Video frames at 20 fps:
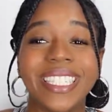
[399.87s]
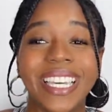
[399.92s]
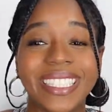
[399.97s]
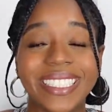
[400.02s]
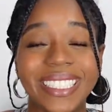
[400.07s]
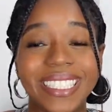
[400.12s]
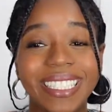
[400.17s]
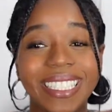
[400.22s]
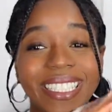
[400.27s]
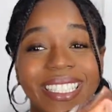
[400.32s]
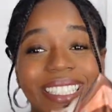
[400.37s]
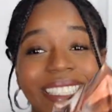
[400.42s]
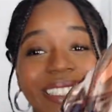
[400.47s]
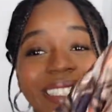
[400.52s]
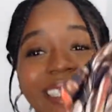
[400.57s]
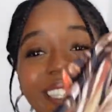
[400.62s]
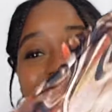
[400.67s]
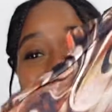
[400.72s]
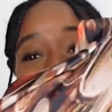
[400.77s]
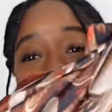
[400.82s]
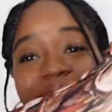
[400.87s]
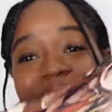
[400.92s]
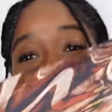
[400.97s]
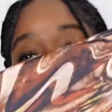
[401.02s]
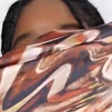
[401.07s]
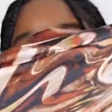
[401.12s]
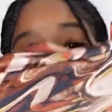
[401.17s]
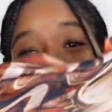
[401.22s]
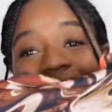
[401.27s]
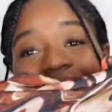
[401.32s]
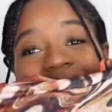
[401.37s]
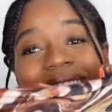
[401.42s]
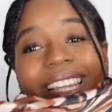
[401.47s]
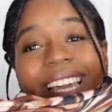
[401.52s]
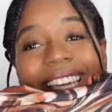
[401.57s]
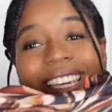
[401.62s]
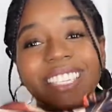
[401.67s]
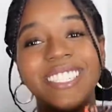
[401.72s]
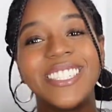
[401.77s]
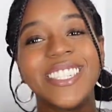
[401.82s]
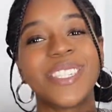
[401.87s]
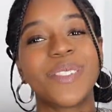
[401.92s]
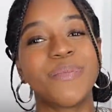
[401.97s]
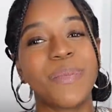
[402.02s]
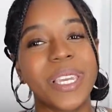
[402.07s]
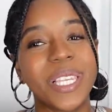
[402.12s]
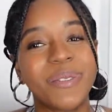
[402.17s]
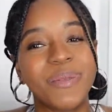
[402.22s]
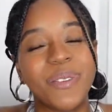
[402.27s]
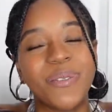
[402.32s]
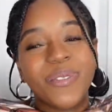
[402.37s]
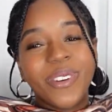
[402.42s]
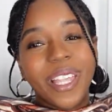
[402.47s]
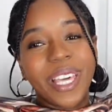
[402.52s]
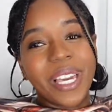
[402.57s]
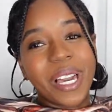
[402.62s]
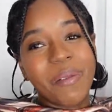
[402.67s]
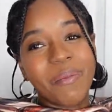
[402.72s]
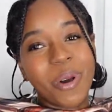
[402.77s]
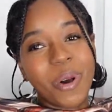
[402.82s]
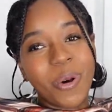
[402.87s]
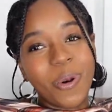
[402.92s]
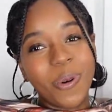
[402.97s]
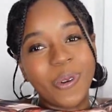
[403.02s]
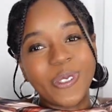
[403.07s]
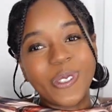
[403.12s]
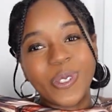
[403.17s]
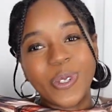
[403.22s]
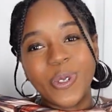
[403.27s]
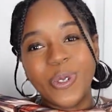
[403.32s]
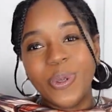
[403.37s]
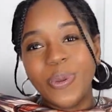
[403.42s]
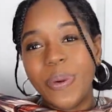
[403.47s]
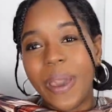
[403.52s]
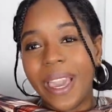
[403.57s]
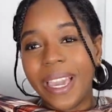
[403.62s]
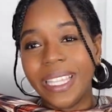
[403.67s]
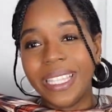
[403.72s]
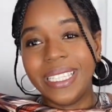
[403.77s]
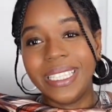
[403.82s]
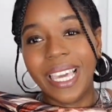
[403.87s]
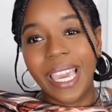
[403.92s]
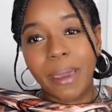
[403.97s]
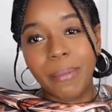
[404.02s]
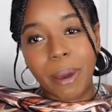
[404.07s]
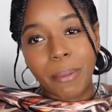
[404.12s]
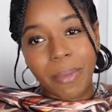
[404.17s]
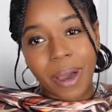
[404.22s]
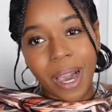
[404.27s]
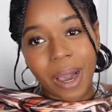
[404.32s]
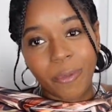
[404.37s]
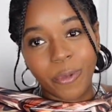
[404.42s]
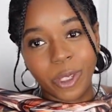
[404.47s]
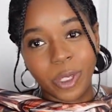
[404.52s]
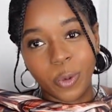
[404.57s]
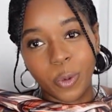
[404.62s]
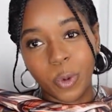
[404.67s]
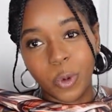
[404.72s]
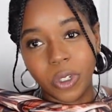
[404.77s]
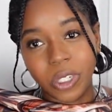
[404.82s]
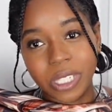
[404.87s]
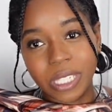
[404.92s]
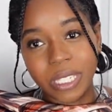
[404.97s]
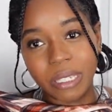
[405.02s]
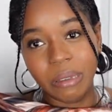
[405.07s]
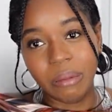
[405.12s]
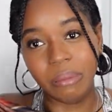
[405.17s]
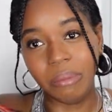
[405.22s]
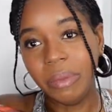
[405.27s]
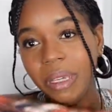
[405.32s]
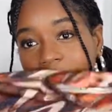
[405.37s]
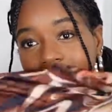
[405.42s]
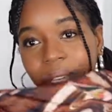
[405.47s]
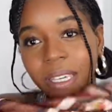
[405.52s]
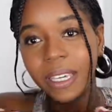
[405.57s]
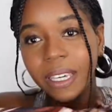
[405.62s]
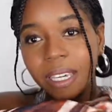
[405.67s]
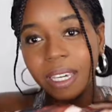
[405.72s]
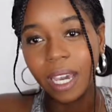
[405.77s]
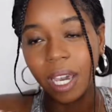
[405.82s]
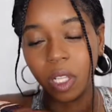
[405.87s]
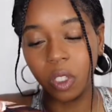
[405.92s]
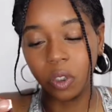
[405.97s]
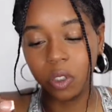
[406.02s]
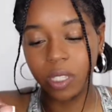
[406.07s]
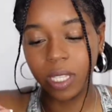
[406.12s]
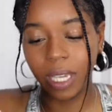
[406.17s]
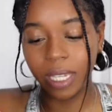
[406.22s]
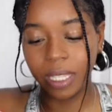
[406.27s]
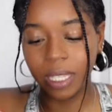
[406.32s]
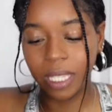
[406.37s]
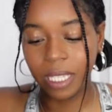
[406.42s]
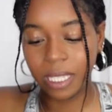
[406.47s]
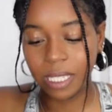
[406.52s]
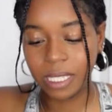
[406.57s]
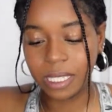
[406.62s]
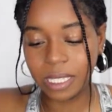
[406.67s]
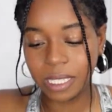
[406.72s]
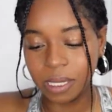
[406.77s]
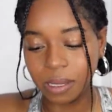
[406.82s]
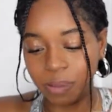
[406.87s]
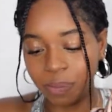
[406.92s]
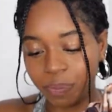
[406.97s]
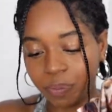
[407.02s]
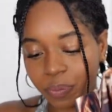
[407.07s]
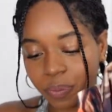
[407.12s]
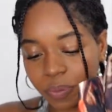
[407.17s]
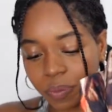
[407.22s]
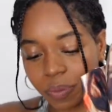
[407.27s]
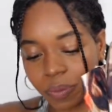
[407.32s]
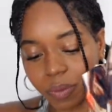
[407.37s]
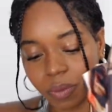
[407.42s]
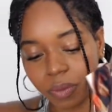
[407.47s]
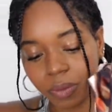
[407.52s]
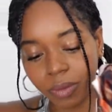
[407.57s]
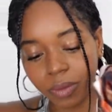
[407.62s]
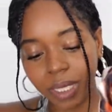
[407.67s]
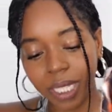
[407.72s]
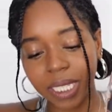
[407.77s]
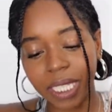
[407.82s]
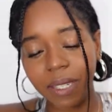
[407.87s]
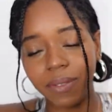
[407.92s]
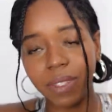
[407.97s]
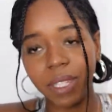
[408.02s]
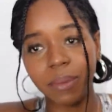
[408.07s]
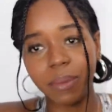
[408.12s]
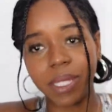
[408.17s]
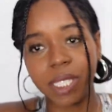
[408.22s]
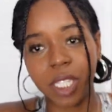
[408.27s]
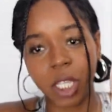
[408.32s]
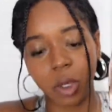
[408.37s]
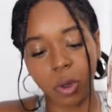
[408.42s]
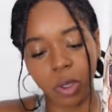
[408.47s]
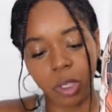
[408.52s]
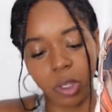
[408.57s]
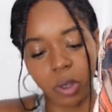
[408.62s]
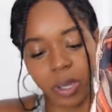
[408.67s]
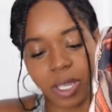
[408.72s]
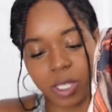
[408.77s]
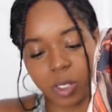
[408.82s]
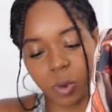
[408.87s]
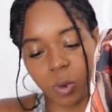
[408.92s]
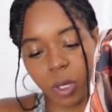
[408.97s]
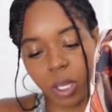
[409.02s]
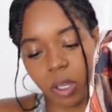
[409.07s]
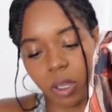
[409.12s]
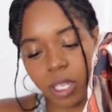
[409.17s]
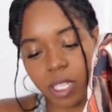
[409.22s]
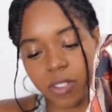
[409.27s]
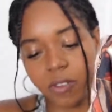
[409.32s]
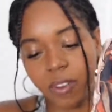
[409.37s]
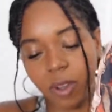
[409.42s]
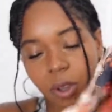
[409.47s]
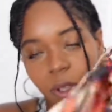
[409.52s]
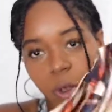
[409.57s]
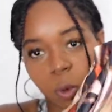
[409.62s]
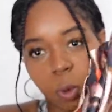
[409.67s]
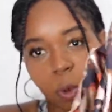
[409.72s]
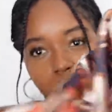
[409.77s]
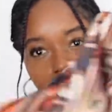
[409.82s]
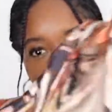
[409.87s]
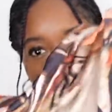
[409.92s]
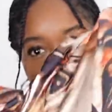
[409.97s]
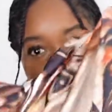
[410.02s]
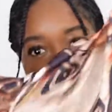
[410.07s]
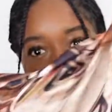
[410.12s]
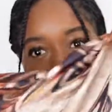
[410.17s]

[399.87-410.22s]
sexy because look at it. Like, it just makes me feel like I'm old school. Back in the day, my mom would have wore some colors like this. Even the material as well is very rich